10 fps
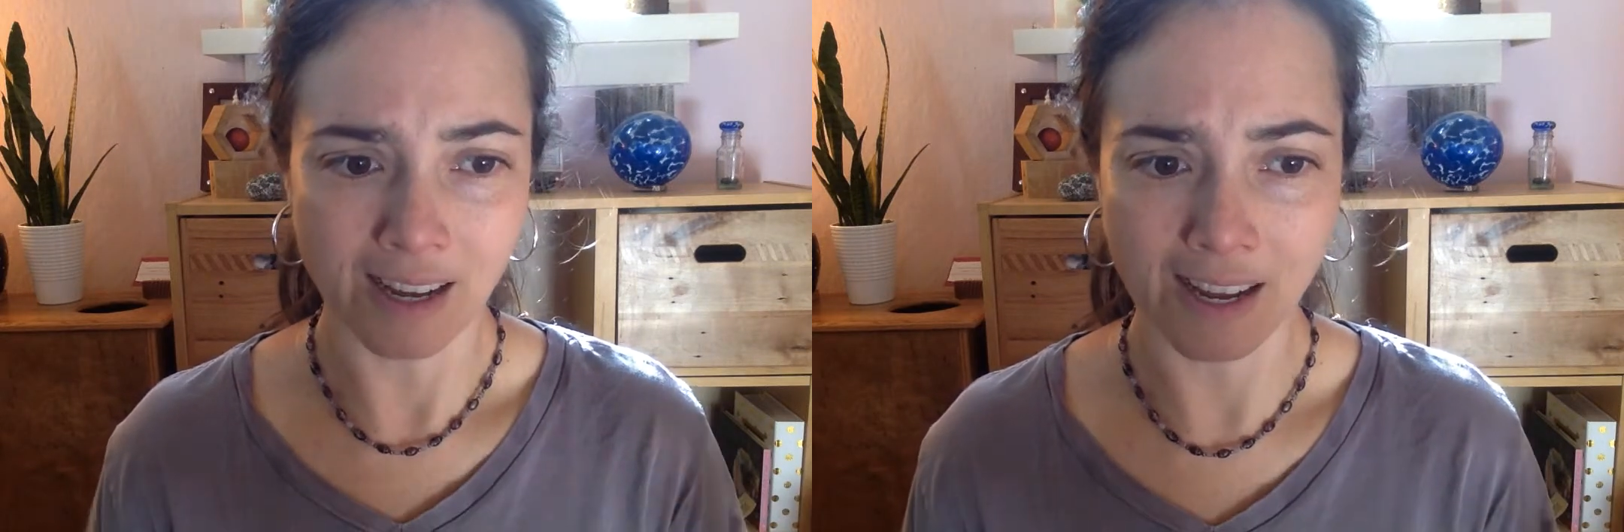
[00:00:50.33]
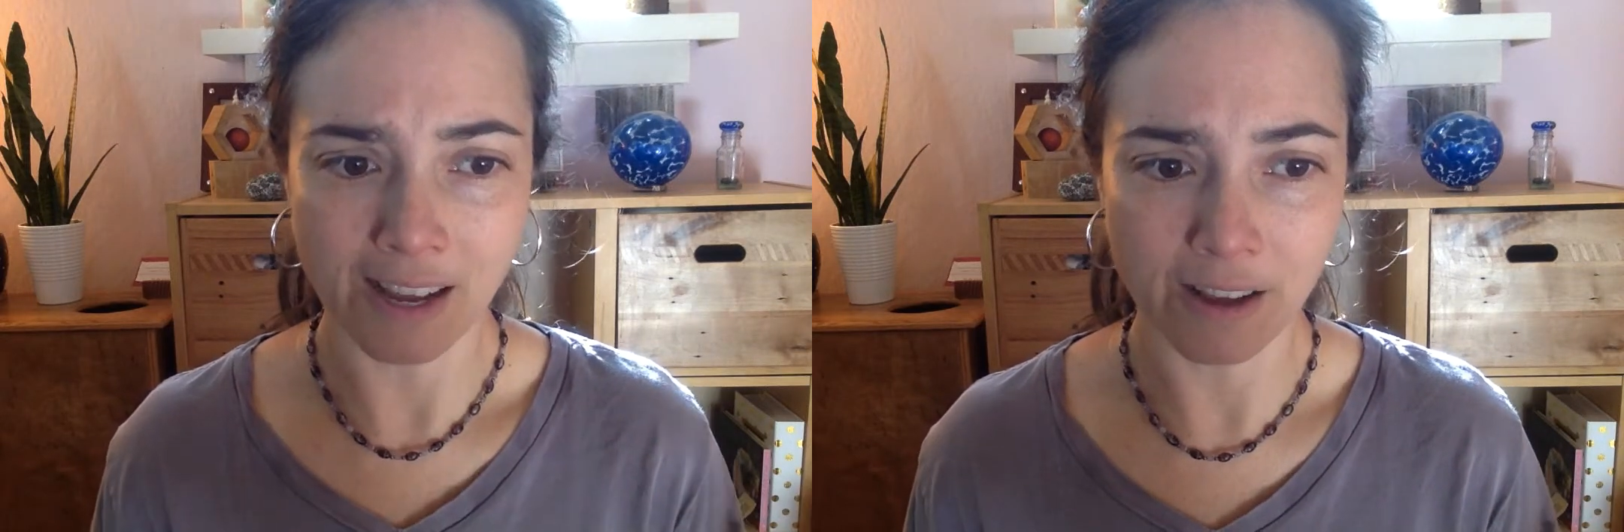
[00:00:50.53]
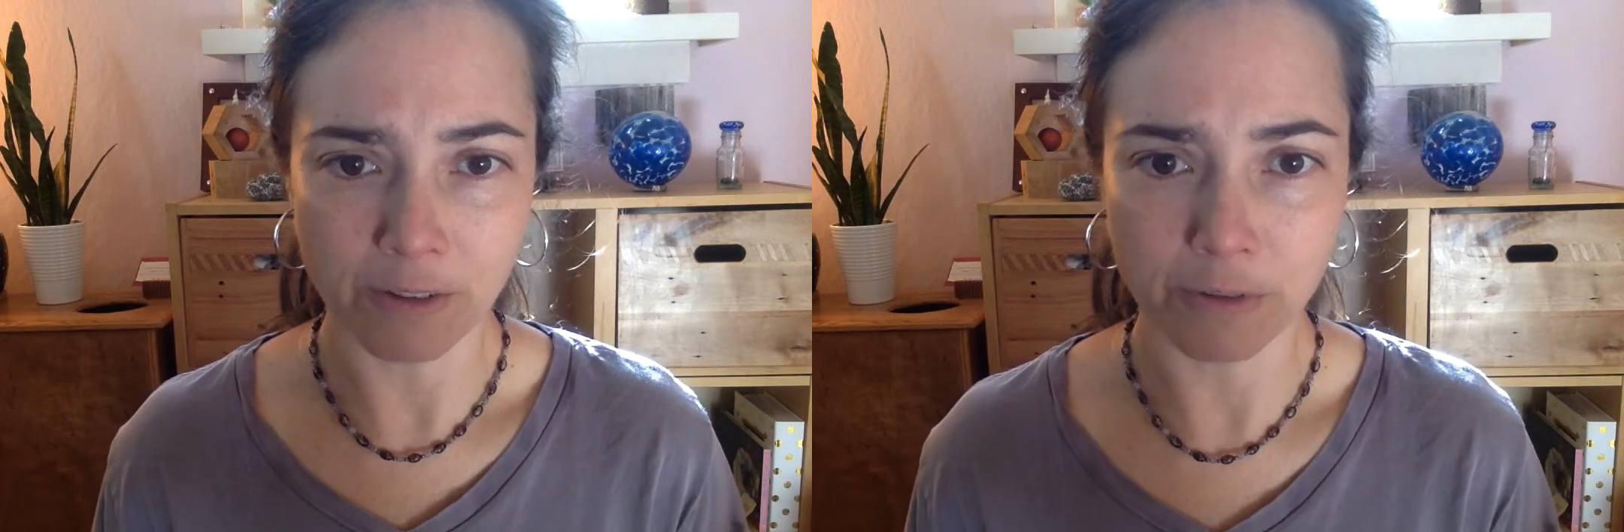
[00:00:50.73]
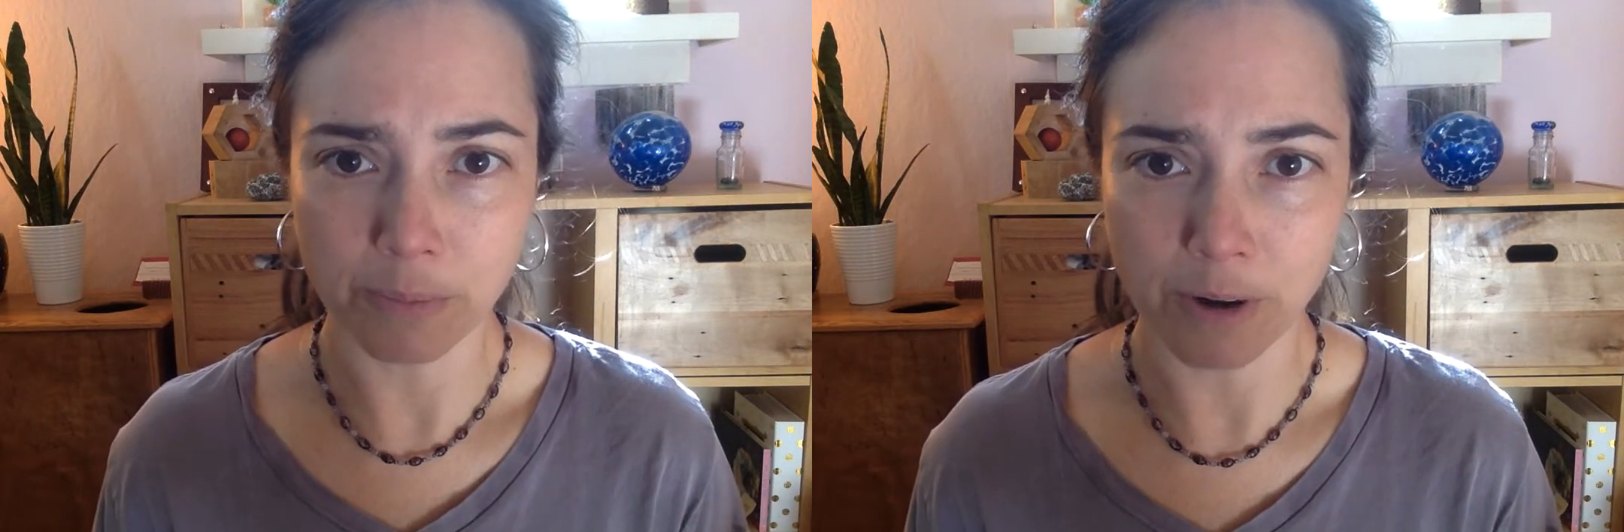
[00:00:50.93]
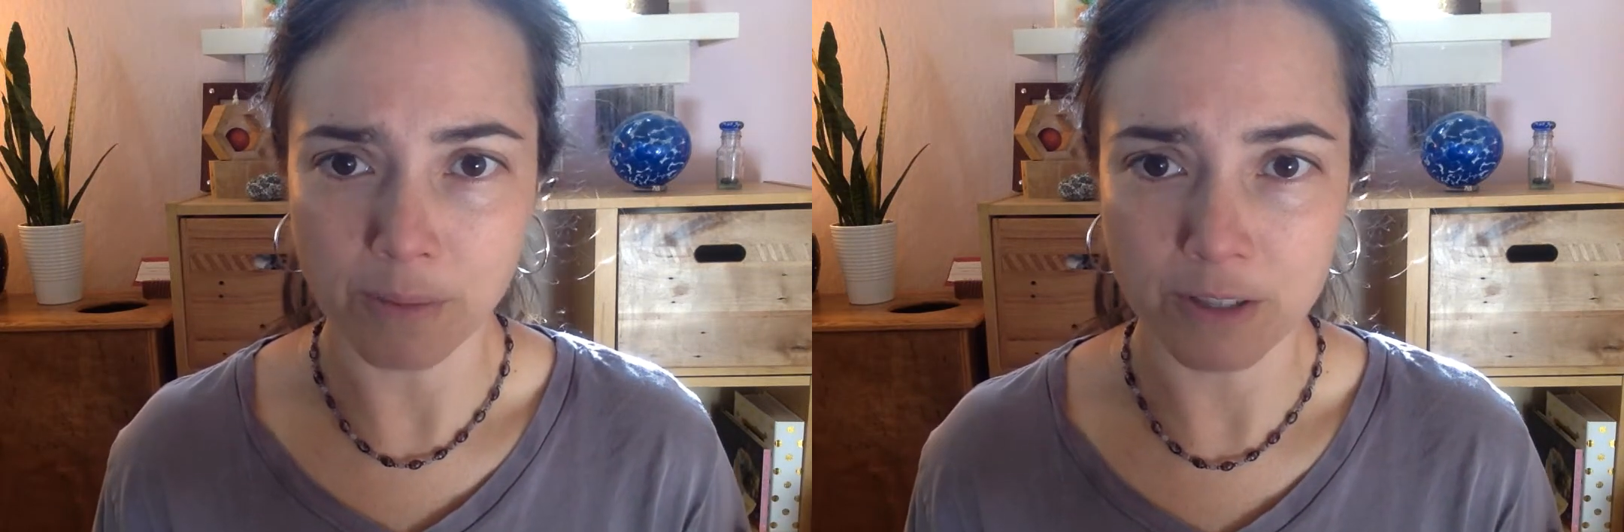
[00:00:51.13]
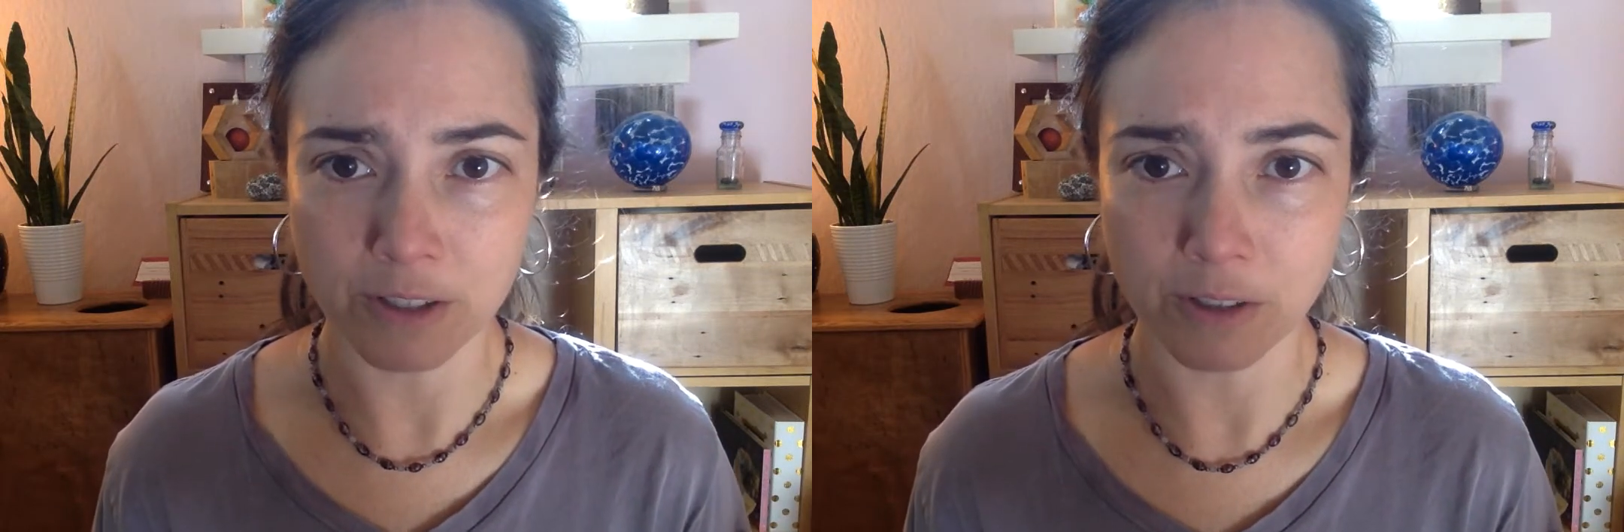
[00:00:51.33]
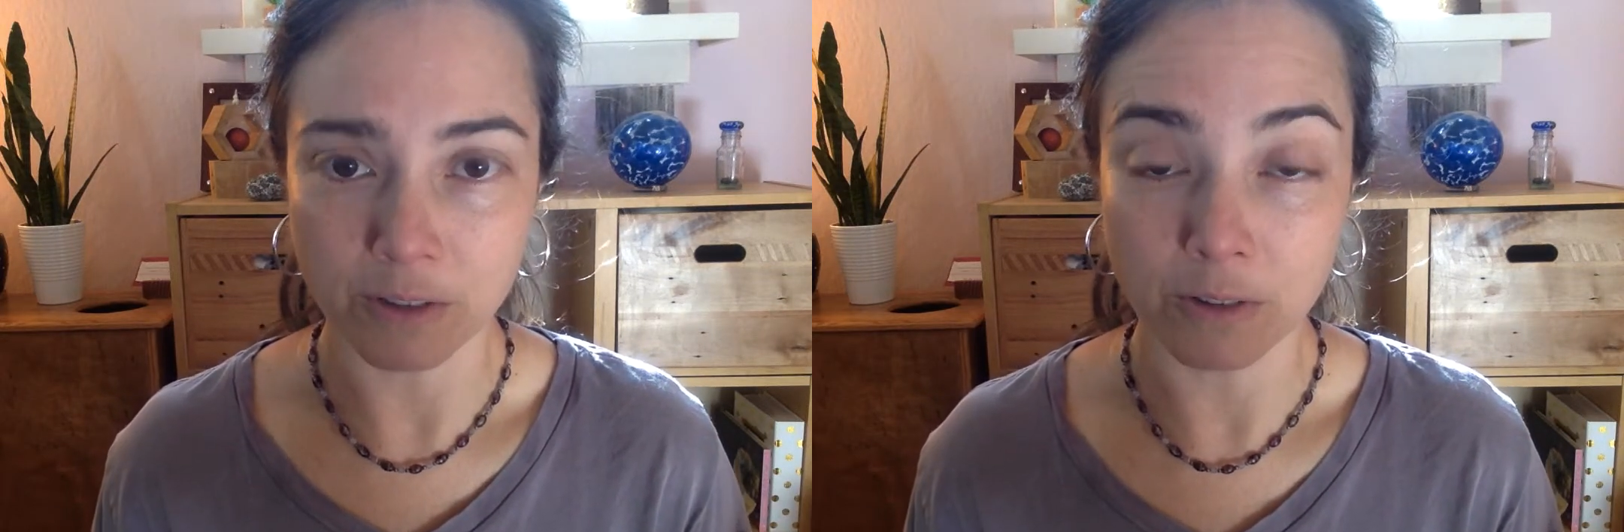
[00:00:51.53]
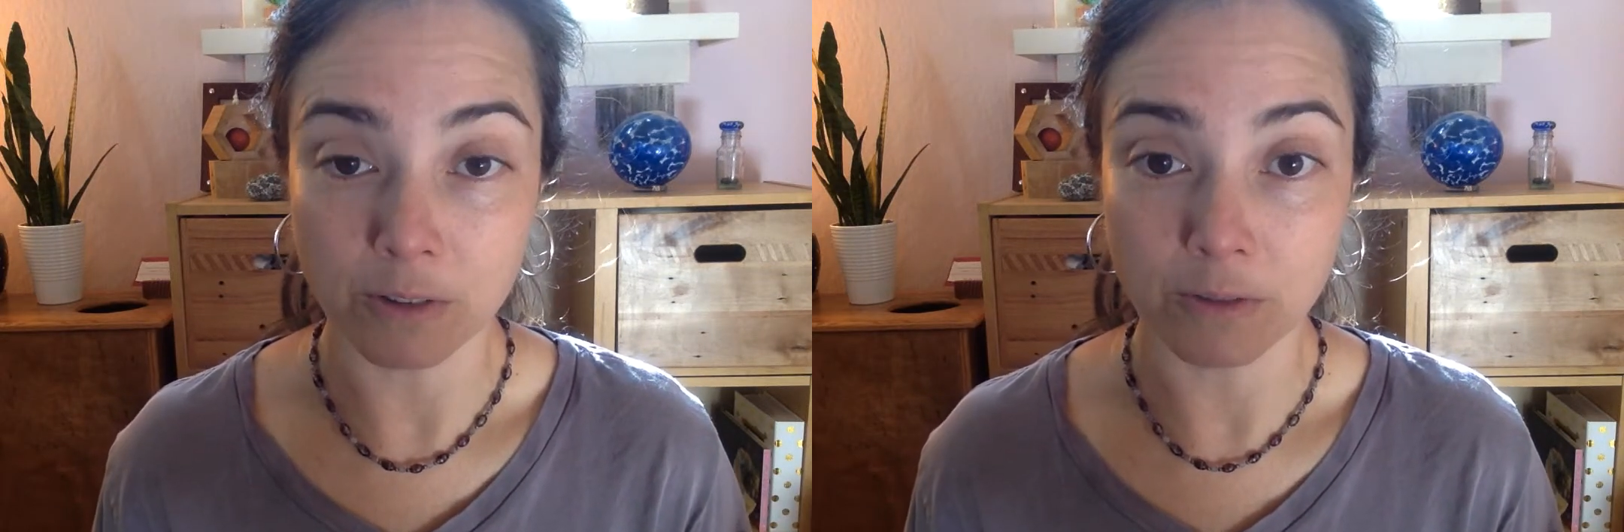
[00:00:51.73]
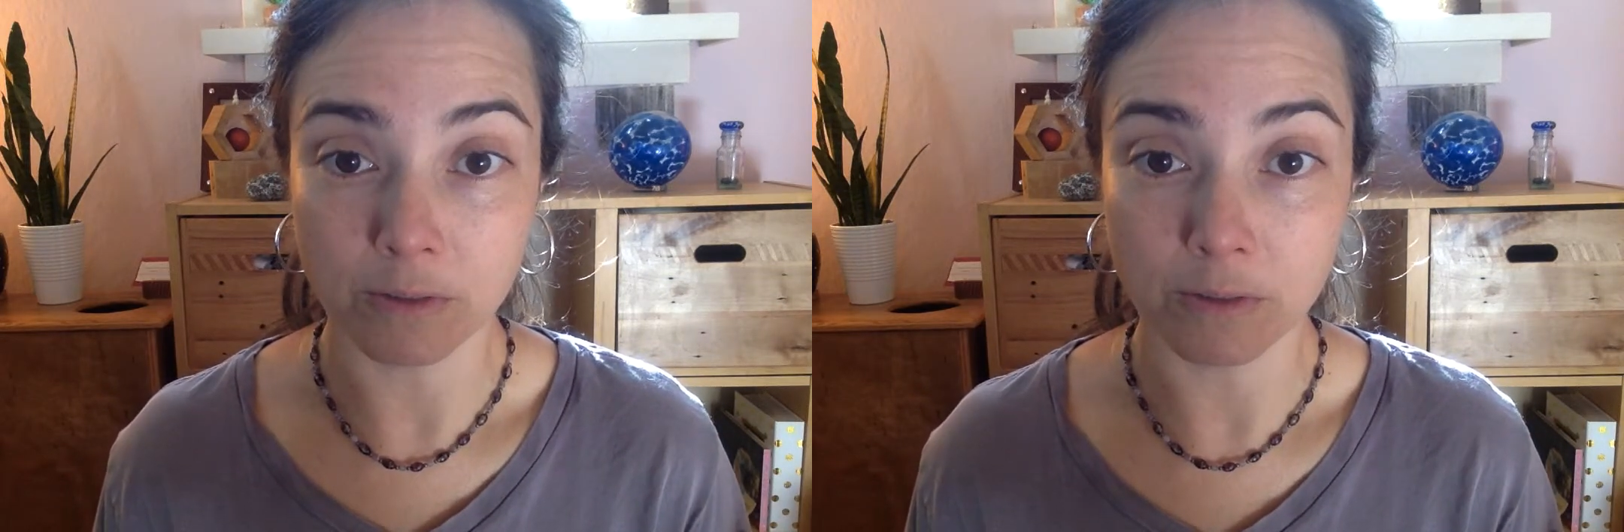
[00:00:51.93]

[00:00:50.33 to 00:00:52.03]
I have promised you